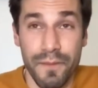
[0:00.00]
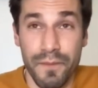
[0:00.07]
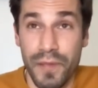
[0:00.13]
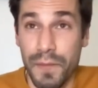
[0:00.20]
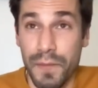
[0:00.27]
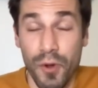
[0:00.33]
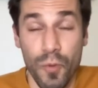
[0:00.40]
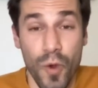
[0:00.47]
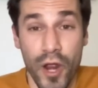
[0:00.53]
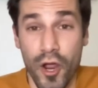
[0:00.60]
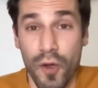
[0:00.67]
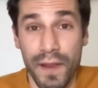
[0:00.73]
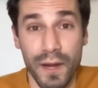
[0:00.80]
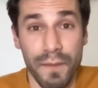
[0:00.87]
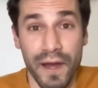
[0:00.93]
people in
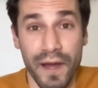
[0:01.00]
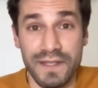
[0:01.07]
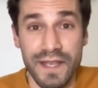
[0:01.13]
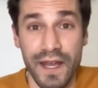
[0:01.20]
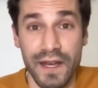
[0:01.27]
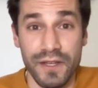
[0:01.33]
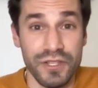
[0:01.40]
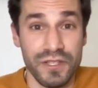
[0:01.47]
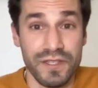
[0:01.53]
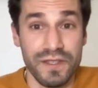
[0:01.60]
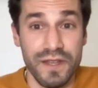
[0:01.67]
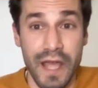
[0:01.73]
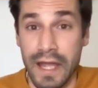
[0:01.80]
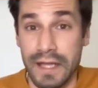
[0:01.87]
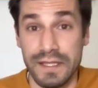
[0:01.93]
Wyoming and Montana just
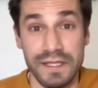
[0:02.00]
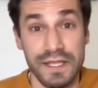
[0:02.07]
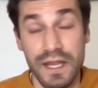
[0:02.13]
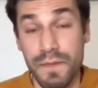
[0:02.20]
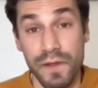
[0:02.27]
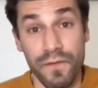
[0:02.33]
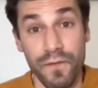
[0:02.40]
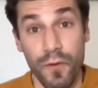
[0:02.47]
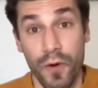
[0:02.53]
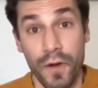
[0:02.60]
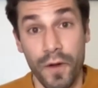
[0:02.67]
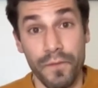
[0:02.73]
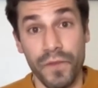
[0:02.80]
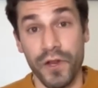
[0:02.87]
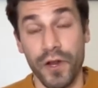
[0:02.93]
hadn't seen
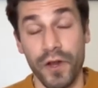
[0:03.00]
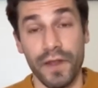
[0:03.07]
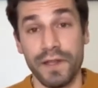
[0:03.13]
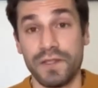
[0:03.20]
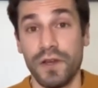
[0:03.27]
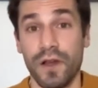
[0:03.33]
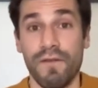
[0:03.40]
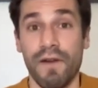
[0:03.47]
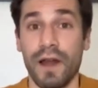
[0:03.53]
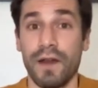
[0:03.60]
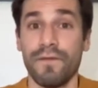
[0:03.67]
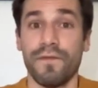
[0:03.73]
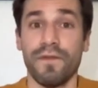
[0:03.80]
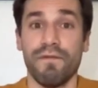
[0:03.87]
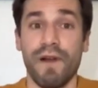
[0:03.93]
before. They took a lot of
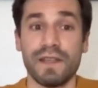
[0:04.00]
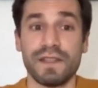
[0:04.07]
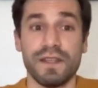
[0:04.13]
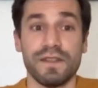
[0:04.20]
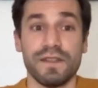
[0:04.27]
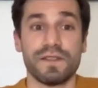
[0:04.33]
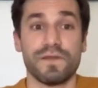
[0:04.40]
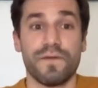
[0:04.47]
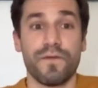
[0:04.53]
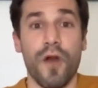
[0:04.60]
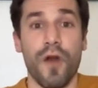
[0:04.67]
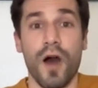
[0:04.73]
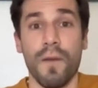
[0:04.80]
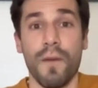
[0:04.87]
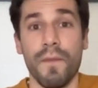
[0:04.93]
lessons
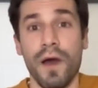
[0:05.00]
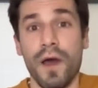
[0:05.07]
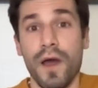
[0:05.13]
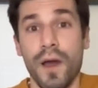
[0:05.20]
from